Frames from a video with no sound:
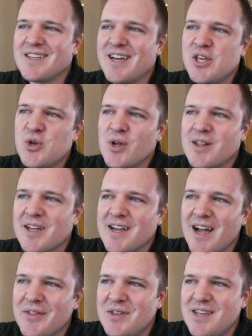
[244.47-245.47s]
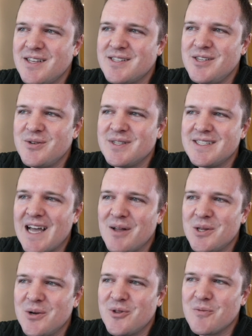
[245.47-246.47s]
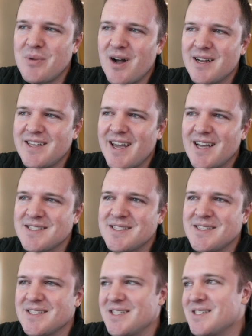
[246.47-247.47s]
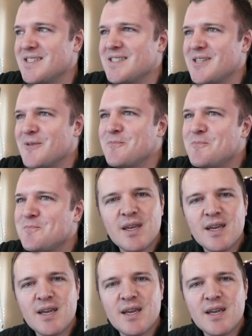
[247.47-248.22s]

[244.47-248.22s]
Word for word: uh, you can click on these and you can download their podcasts and listen to them.